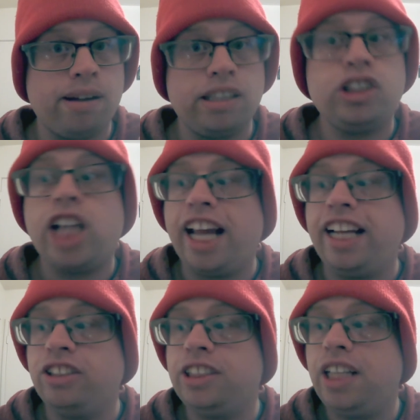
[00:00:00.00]

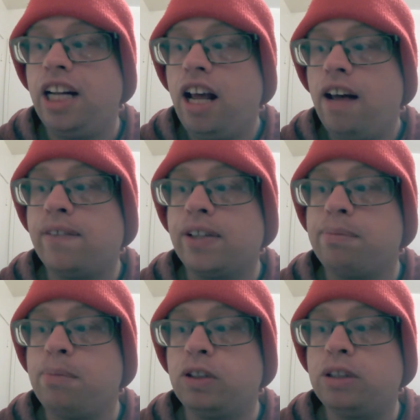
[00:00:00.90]
changed for
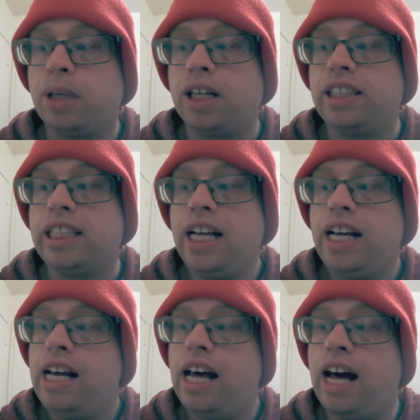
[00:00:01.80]
the most part.
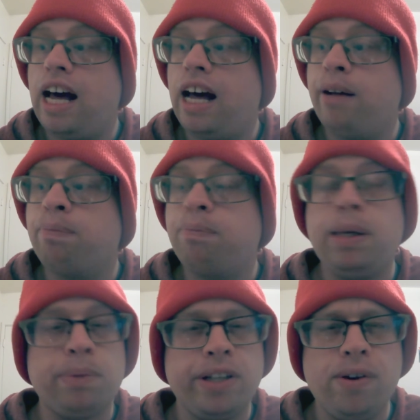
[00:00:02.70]

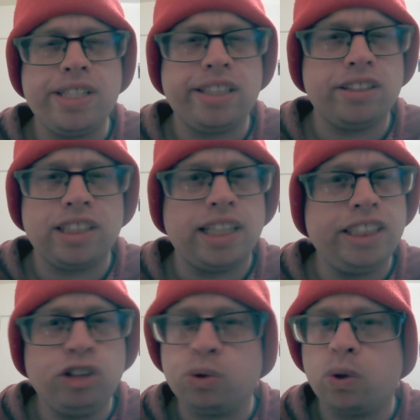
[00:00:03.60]
People notice there's an
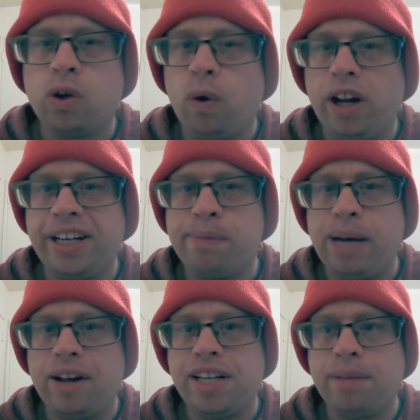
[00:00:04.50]
unusual quality
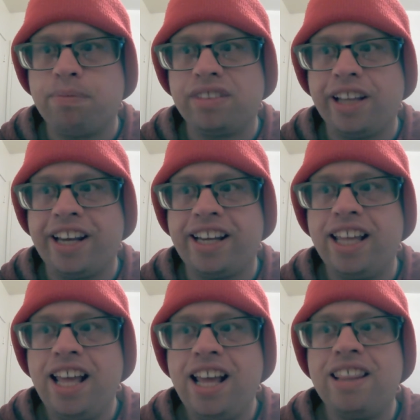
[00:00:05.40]
about him,
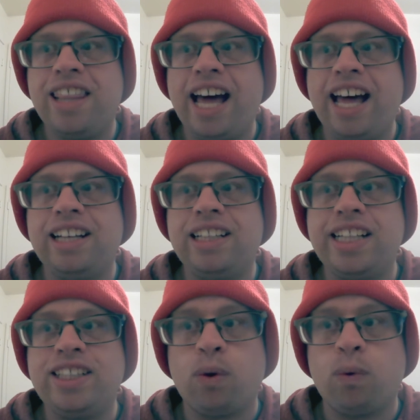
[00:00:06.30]
like that
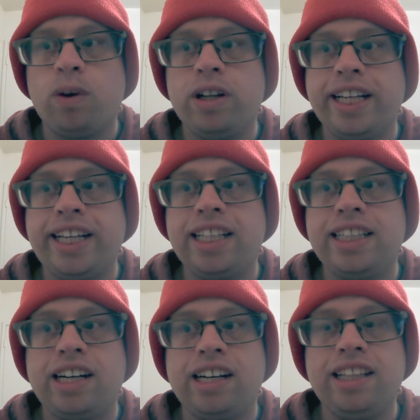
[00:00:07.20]
they don't like
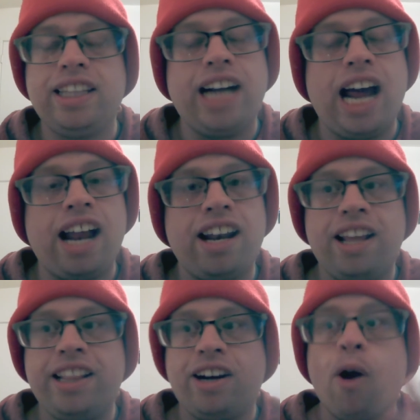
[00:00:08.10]
they're
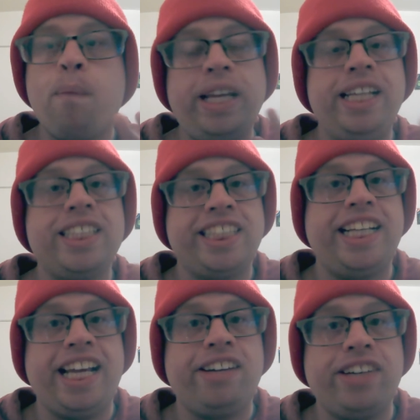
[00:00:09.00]
hoping he doesn't
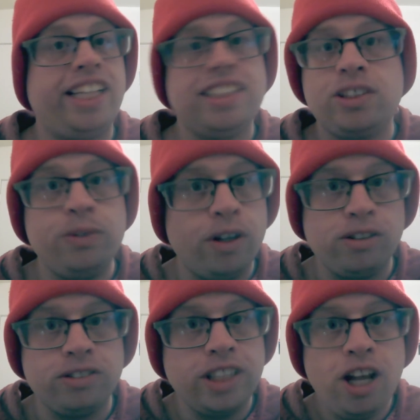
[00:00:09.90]
get angry, because who
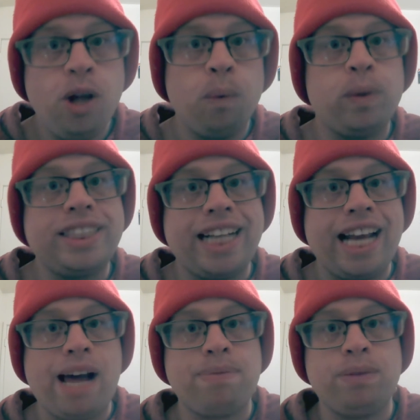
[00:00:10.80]
knows what's gonna
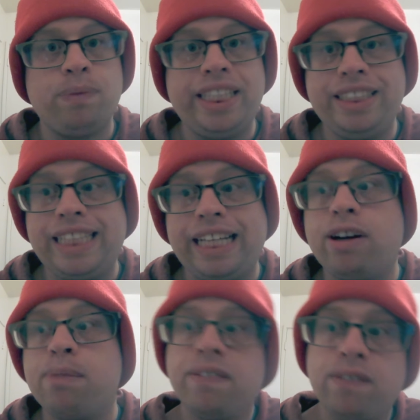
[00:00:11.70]
happen when he's
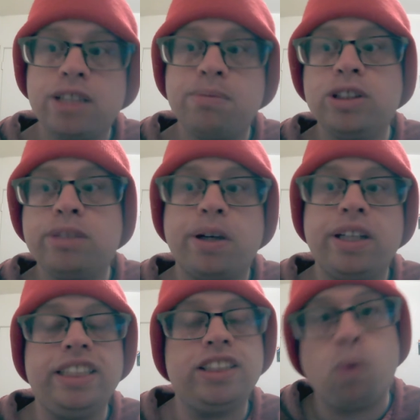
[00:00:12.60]
angry. But for the most
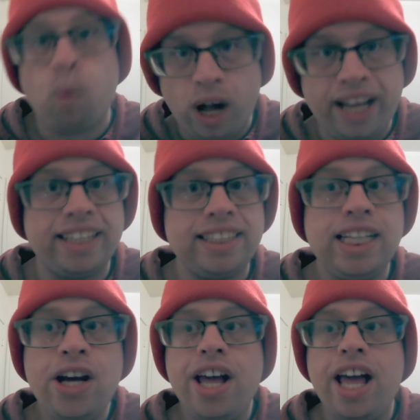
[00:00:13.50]
part, he's quiet
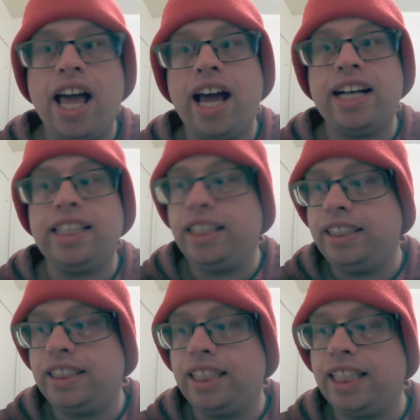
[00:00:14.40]
and
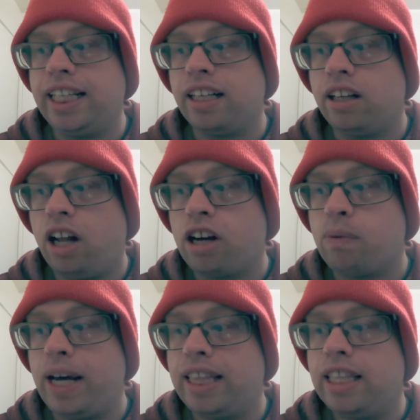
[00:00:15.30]
easy to get
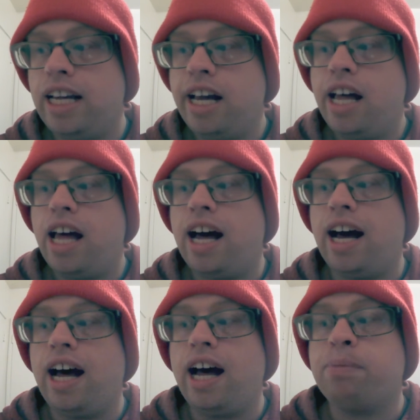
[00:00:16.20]
along with.
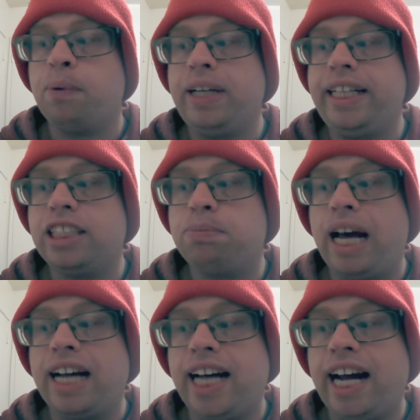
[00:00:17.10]
But when he gets
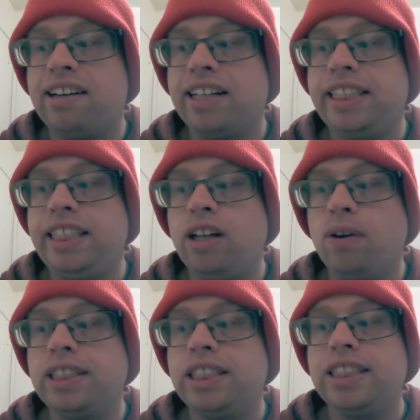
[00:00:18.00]
back to Ireland, he
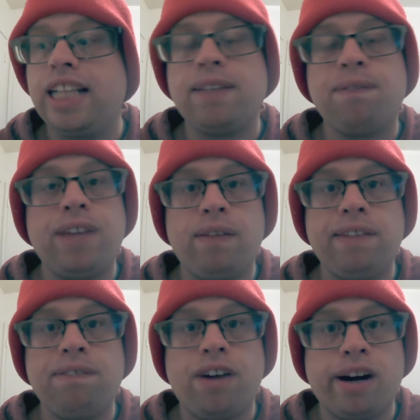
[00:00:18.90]
notices that the
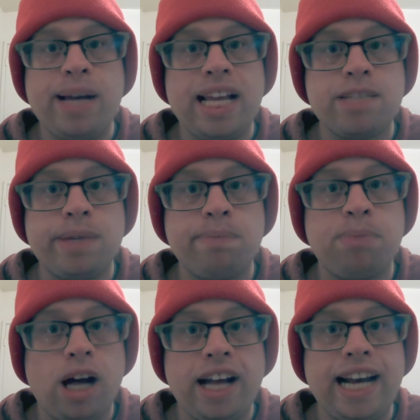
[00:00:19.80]
family farm has been
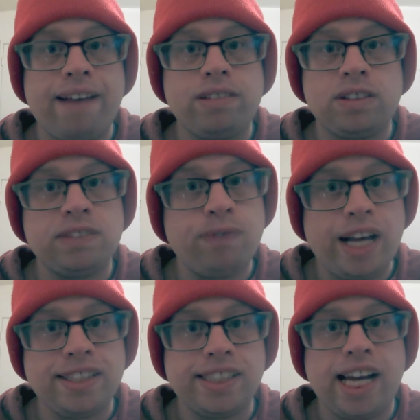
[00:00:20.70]
bought after his
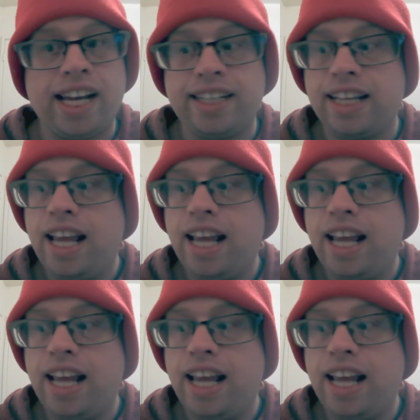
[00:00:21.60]
father died,